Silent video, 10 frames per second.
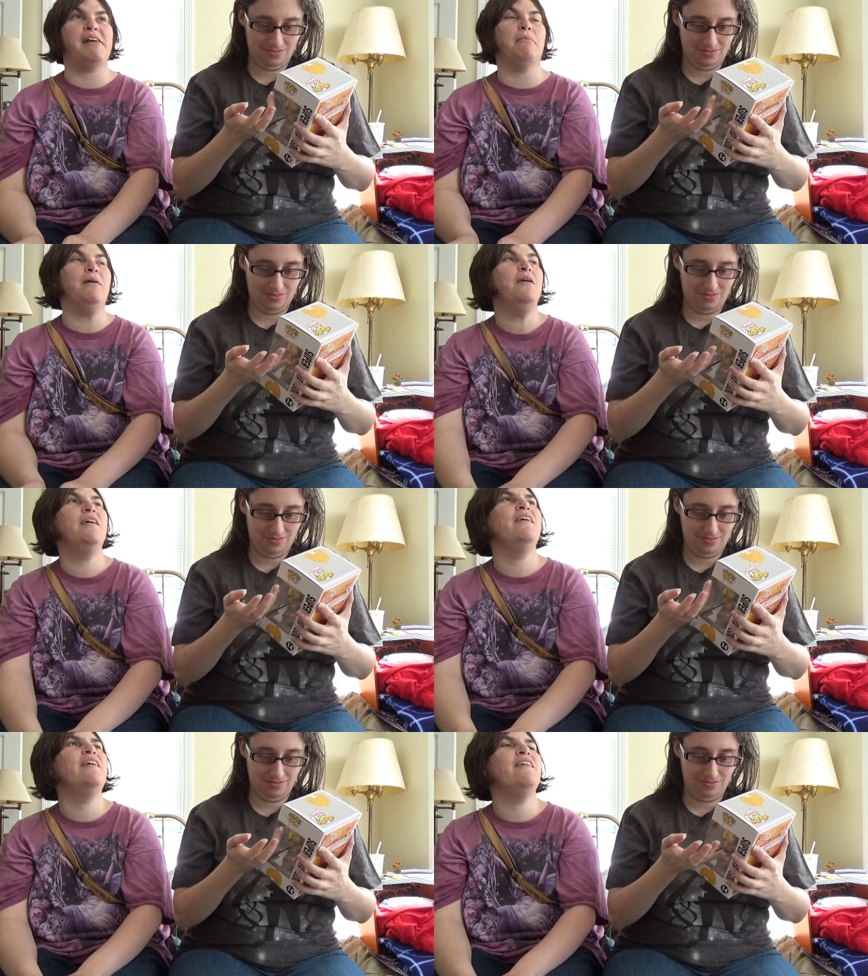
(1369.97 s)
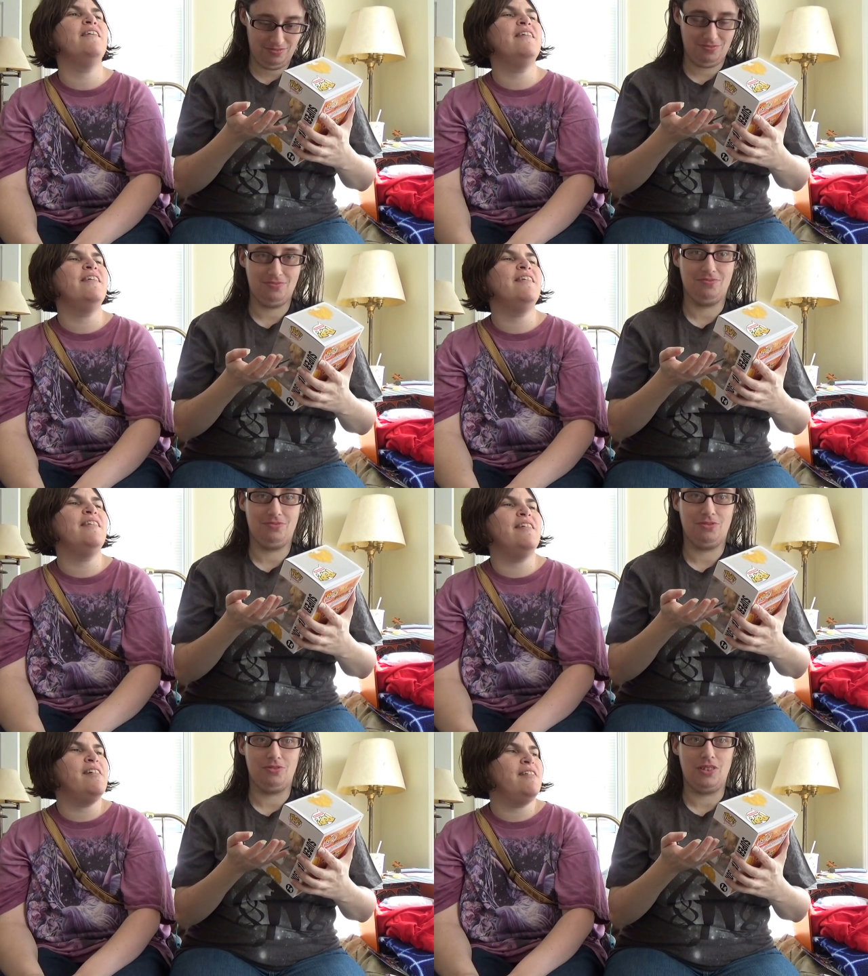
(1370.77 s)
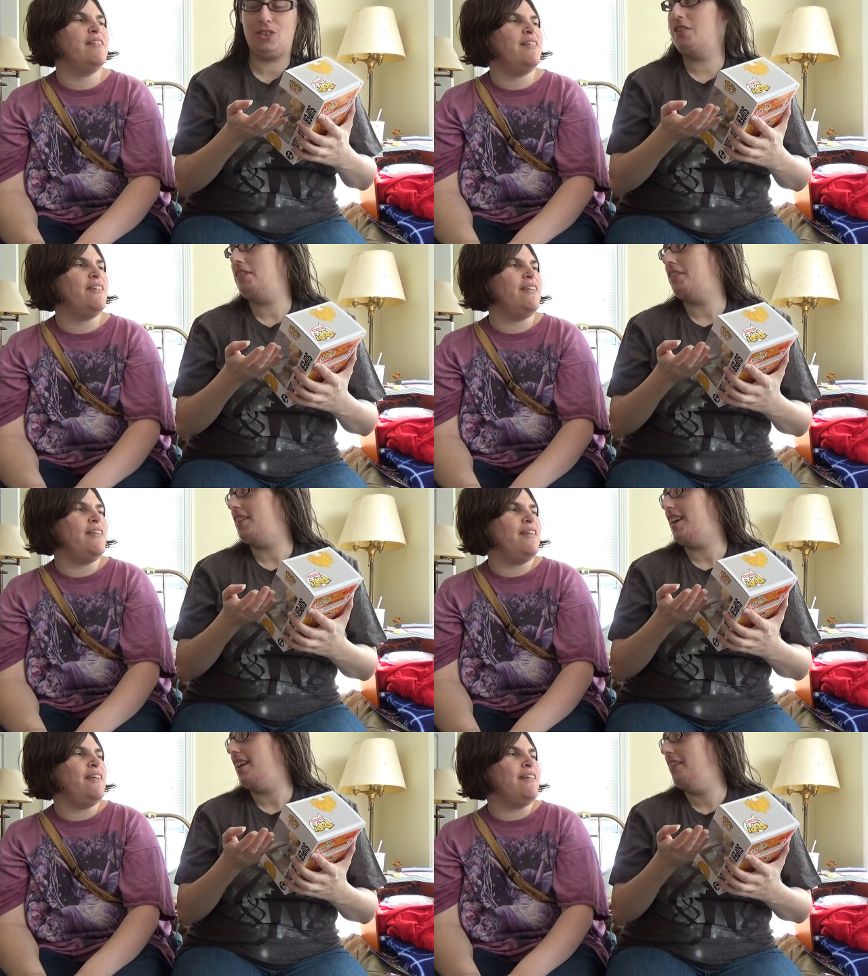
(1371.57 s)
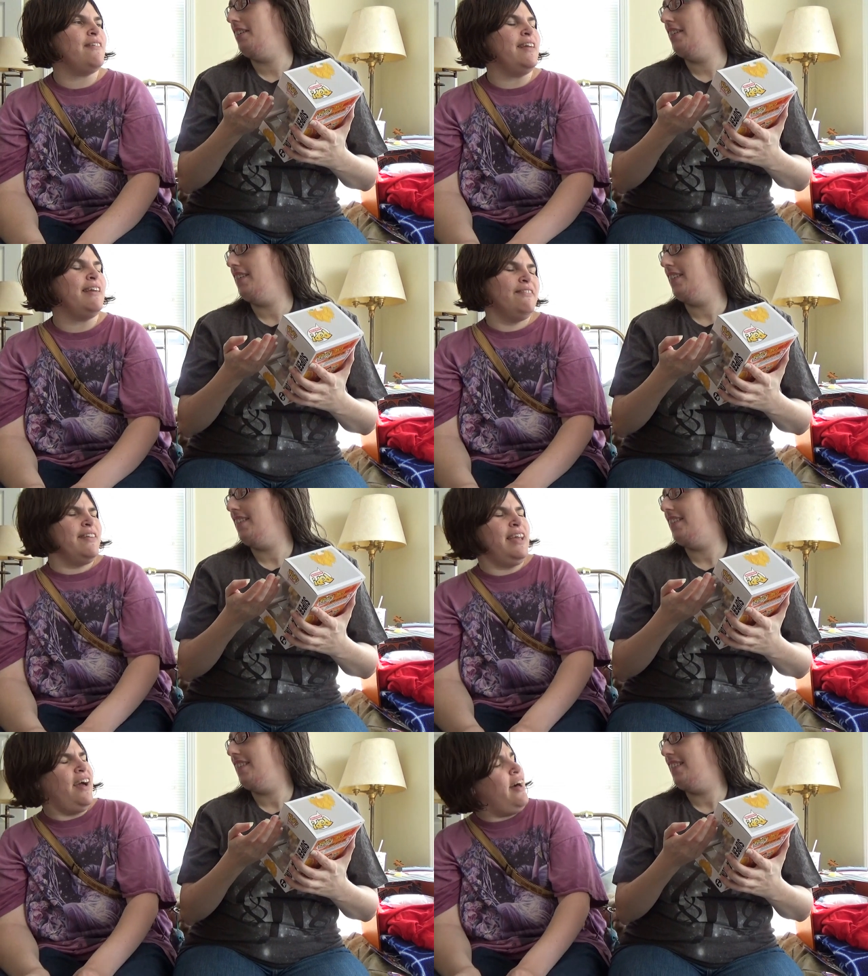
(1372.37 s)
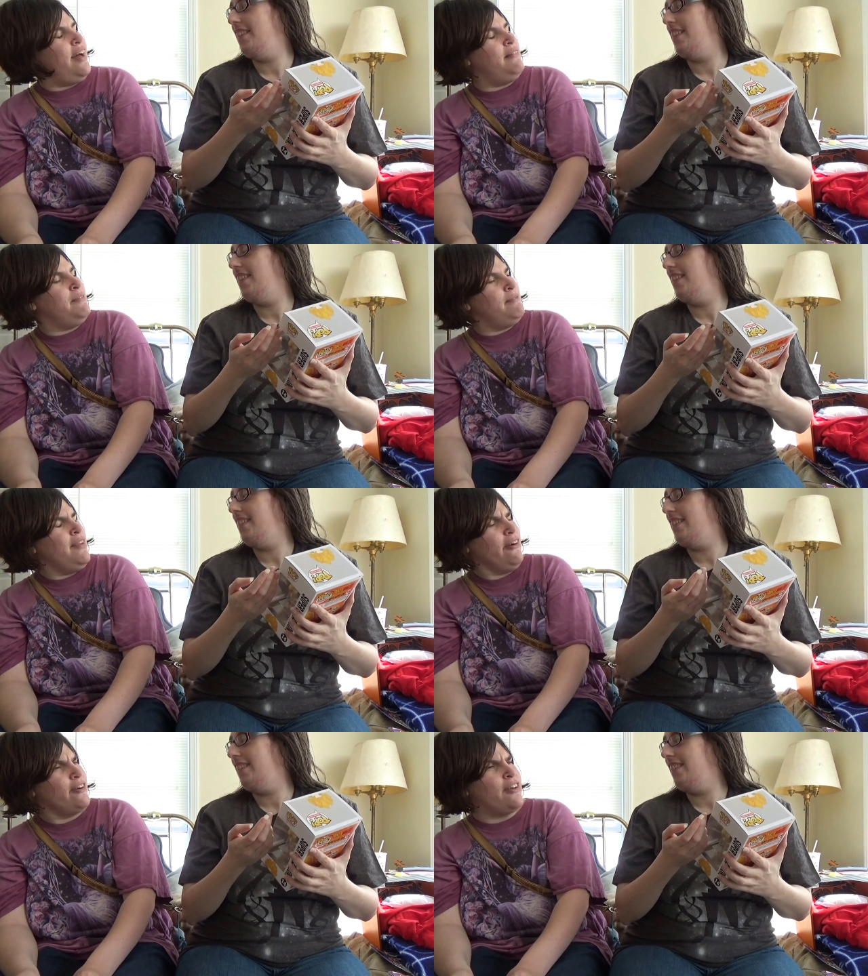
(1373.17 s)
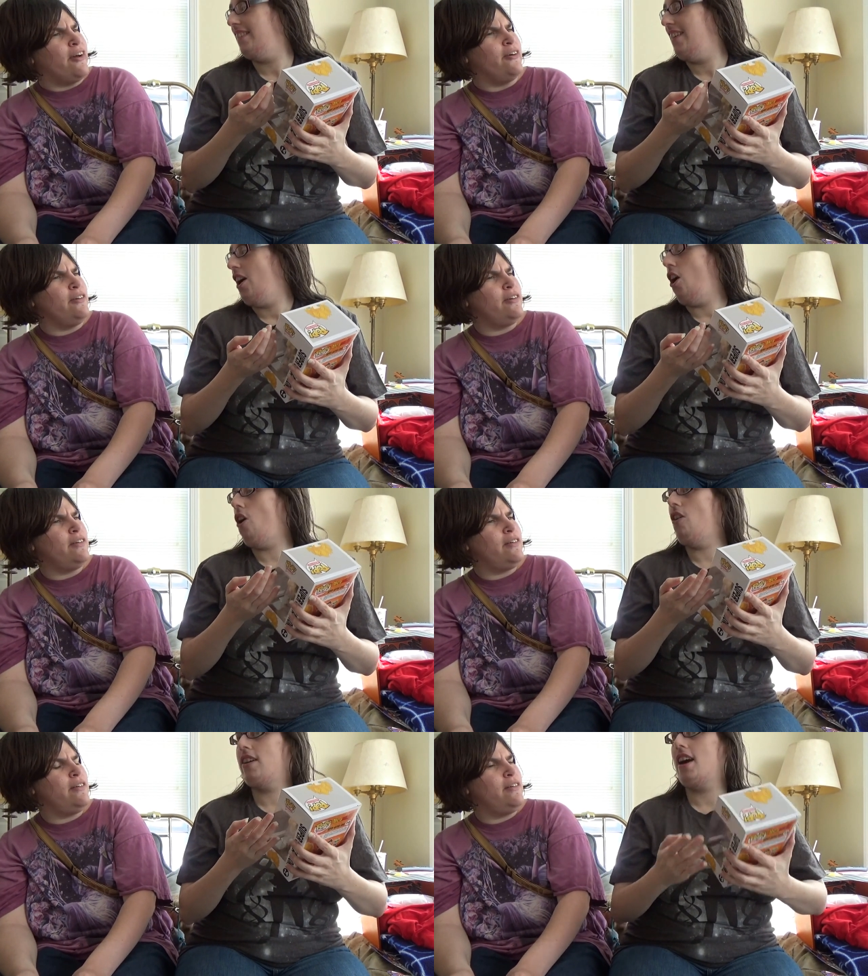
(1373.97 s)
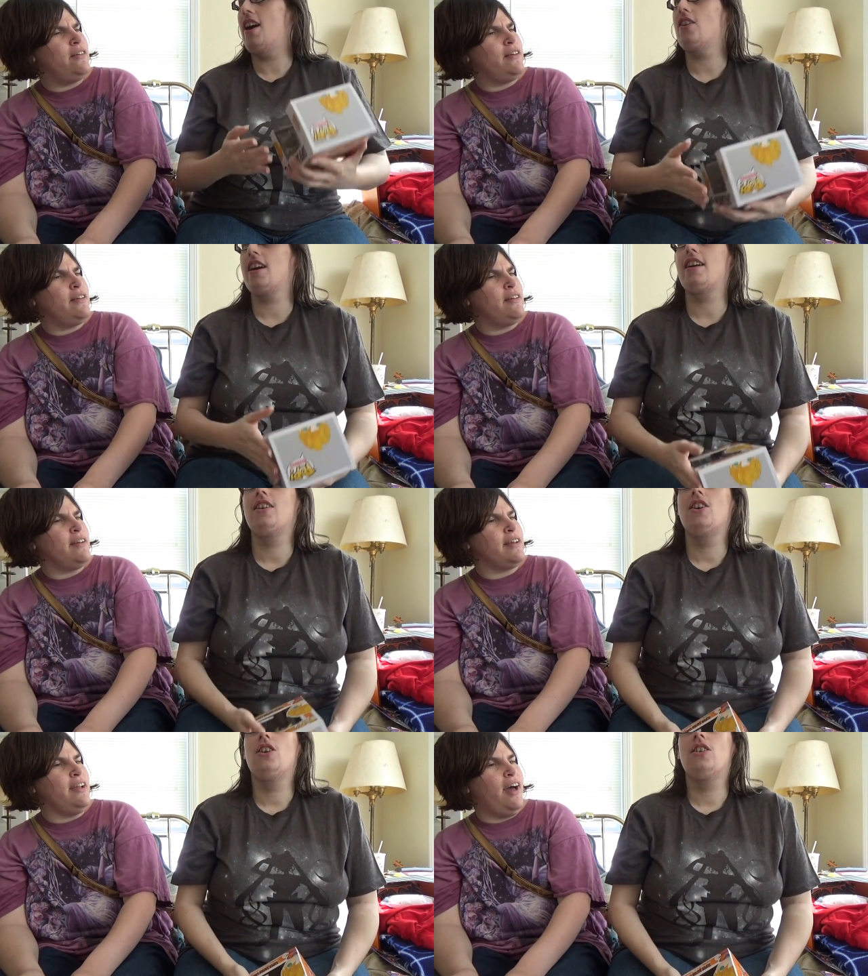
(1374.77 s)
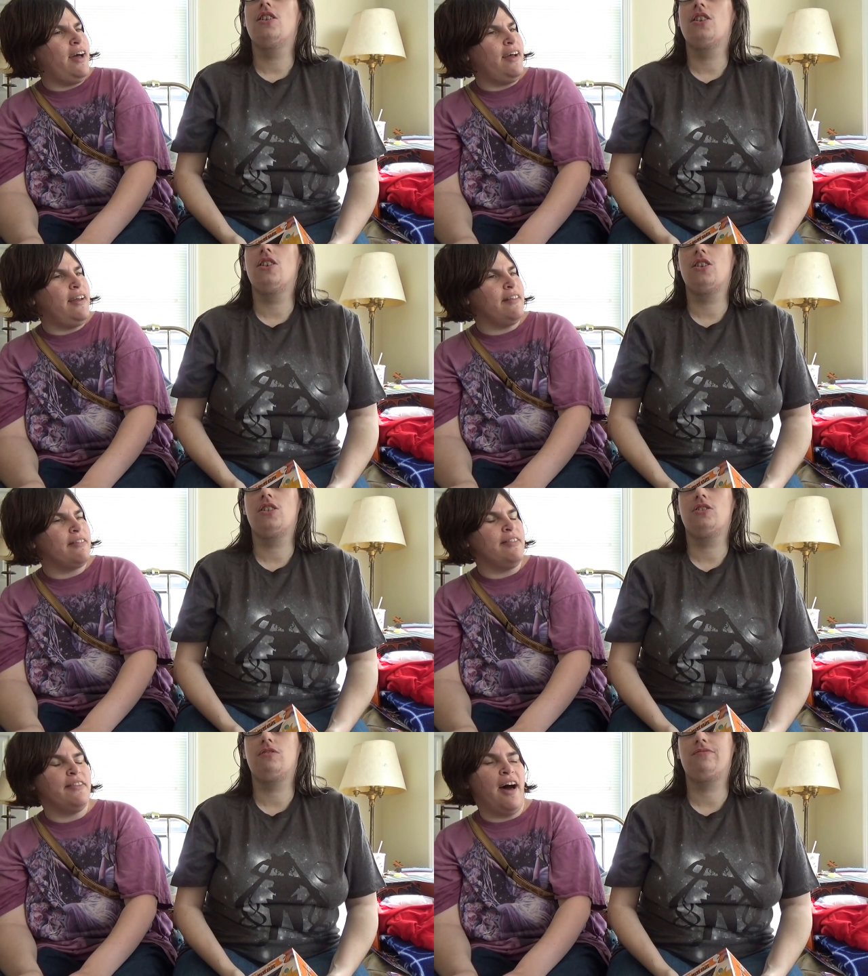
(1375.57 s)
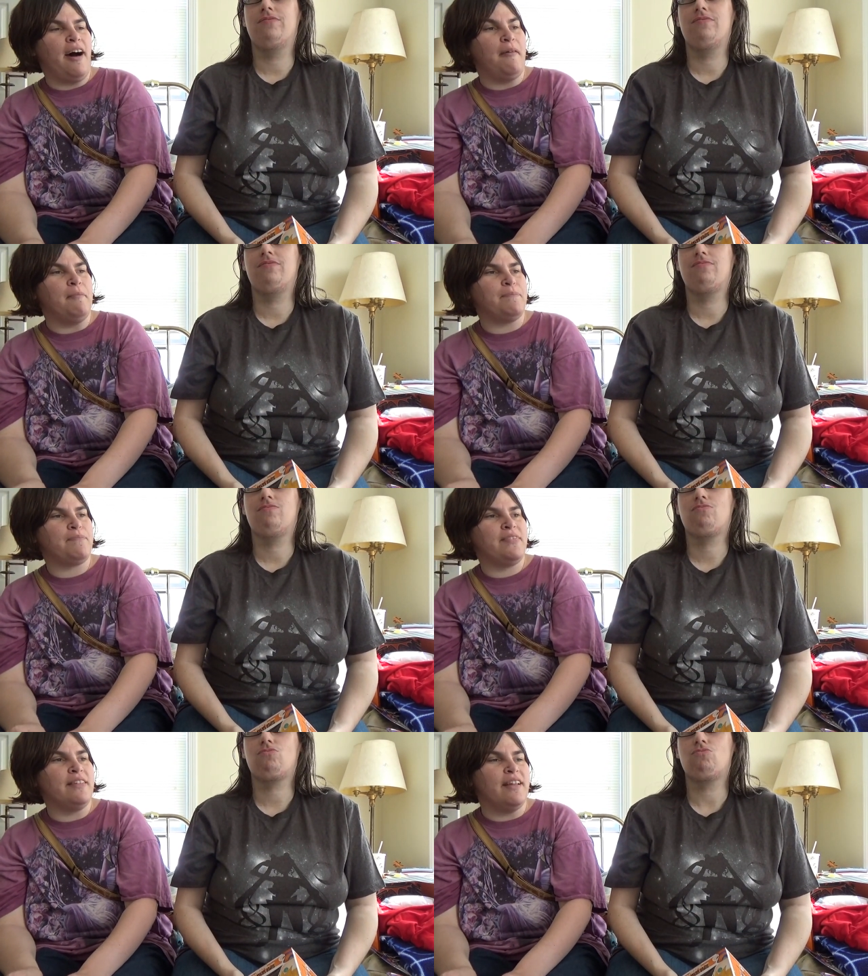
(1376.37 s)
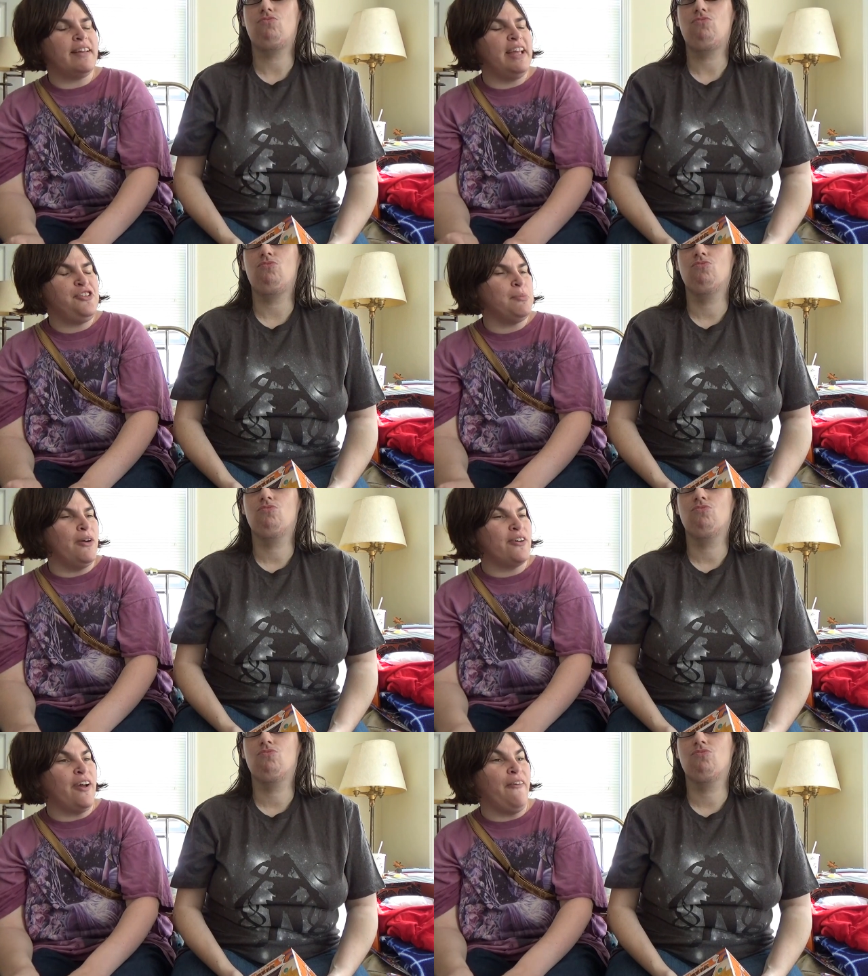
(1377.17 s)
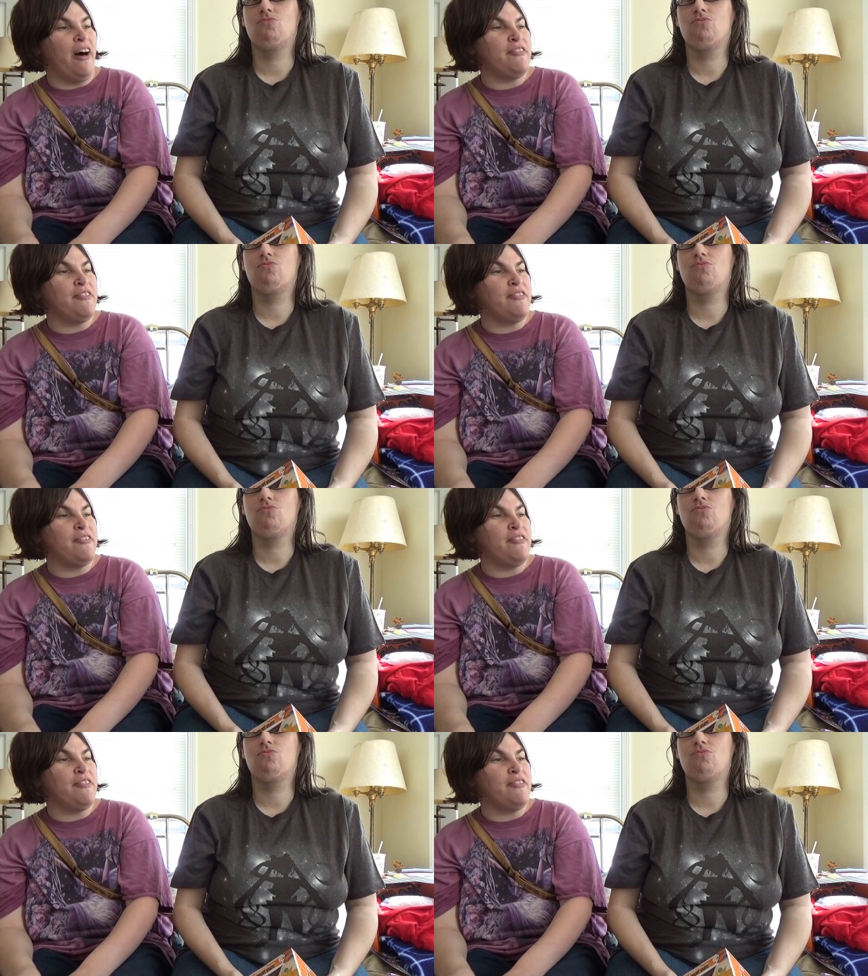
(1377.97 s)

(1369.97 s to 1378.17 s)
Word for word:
Speaker 1: him. What series is that? Um, Naruto. Oh, okay, okay. Uh, um, Kishimoto killed off